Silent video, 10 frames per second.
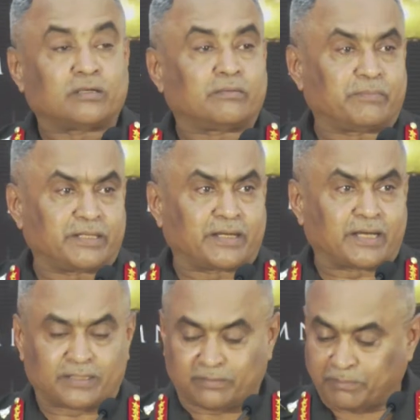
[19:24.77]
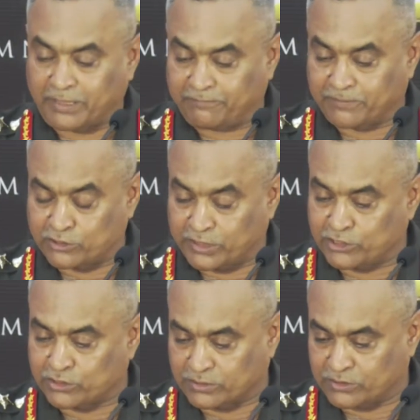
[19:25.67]
myriad
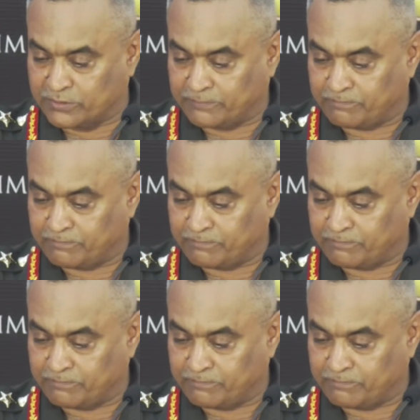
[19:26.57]
manifestations.